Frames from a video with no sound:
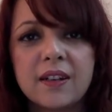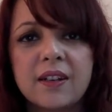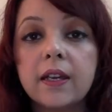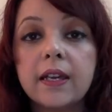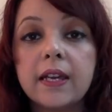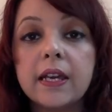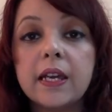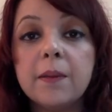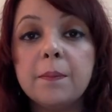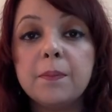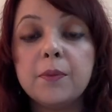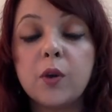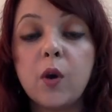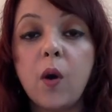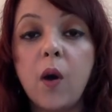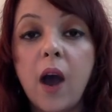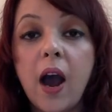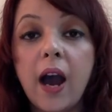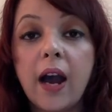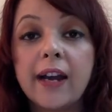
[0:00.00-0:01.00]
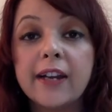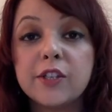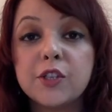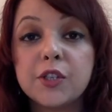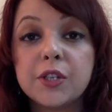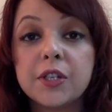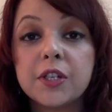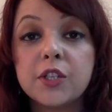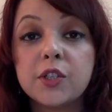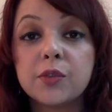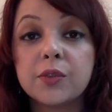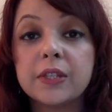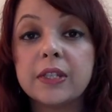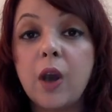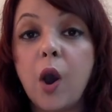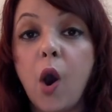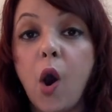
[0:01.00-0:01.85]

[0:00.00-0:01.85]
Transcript: Keep your hygiene to the